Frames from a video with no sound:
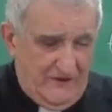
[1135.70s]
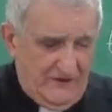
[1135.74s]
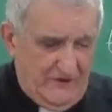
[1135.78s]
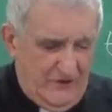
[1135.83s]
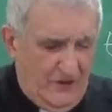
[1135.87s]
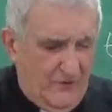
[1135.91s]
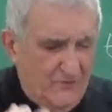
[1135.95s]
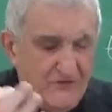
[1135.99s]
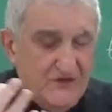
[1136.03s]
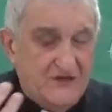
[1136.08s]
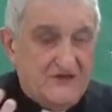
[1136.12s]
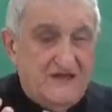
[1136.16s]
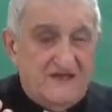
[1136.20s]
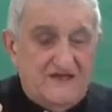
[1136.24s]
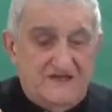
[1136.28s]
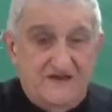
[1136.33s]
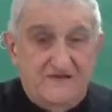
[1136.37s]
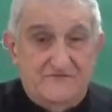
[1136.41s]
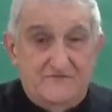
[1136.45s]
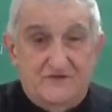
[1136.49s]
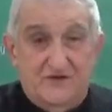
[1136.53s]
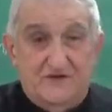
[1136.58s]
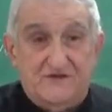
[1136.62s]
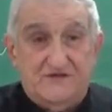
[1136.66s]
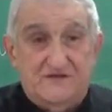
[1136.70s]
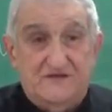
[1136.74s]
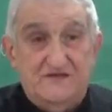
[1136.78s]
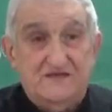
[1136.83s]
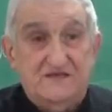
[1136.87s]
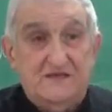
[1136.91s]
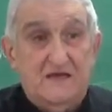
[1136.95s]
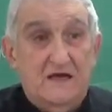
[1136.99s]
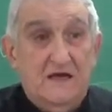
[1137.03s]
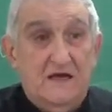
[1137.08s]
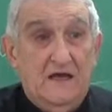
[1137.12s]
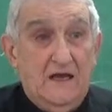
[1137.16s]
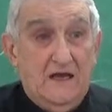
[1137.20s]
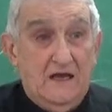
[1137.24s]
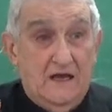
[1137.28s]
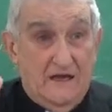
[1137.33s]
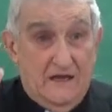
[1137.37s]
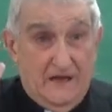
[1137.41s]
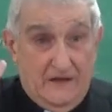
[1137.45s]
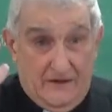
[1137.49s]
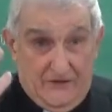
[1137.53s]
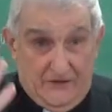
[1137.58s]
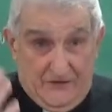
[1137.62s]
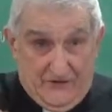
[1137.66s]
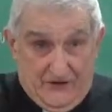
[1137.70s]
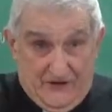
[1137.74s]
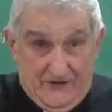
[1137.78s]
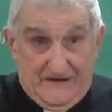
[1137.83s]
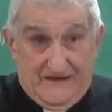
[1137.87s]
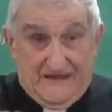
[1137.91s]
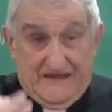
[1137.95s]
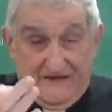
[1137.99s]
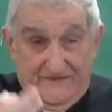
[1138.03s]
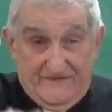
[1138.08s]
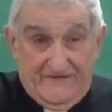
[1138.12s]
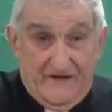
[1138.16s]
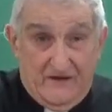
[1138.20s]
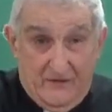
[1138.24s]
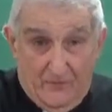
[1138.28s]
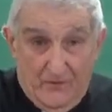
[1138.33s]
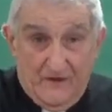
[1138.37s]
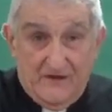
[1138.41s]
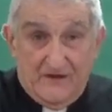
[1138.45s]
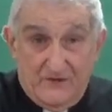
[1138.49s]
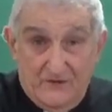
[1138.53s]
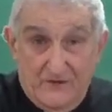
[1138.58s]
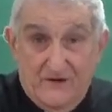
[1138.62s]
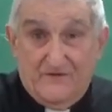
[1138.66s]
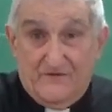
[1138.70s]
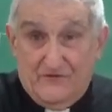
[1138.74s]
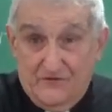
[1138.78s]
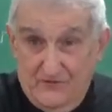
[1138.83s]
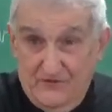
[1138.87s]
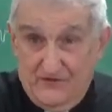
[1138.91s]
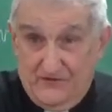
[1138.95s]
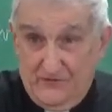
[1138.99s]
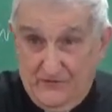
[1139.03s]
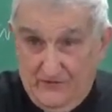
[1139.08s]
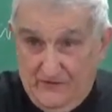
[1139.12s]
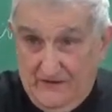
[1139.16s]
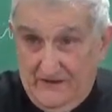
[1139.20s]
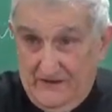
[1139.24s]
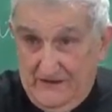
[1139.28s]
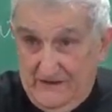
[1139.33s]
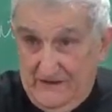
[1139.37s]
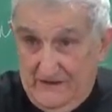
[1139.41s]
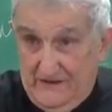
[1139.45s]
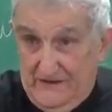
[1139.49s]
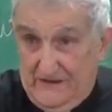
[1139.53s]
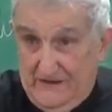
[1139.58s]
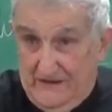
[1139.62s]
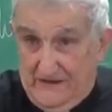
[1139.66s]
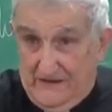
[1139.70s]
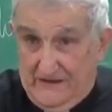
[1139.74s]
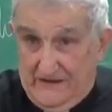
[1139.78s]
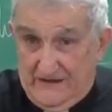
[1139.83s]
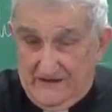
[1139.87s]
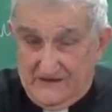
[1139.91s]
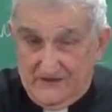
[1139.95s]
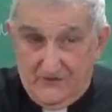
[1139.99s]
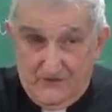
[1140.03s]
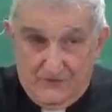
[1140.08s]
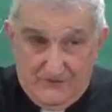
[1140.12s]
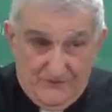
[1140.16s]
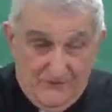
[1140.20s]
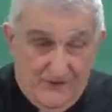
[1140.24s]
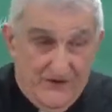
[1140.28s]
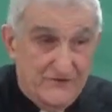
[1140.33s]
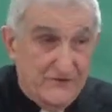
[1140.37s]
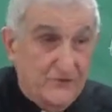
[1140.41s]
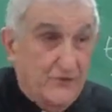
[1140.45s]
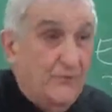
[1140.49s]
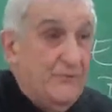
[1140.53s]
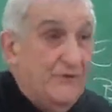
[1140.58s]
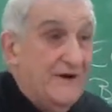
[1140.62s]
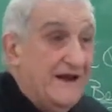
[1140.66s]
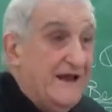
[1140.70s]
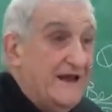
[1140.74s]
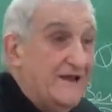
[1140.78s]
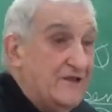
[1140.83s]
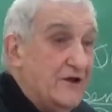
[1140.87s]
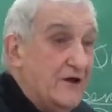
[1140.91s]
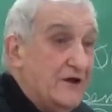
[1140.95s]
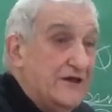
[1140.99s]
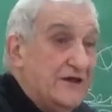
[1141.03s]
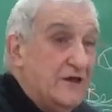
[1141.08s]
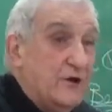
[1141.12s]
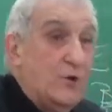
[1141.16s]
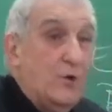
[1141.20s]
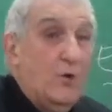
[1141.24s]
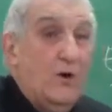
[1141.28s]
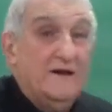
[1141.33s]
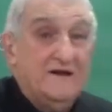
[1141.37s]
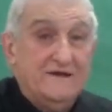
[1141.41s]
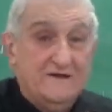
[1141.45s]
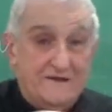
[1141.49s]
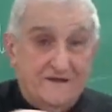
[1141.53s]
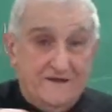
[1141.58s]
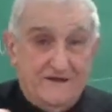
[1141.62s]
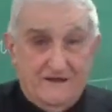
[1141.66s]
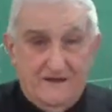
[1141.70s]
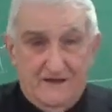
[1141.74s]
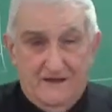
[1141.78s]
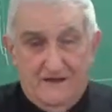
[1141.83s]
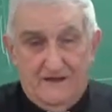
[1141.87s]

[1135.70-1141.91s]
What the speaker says: commutative justice, not giving what you have to do. So when you break the equality.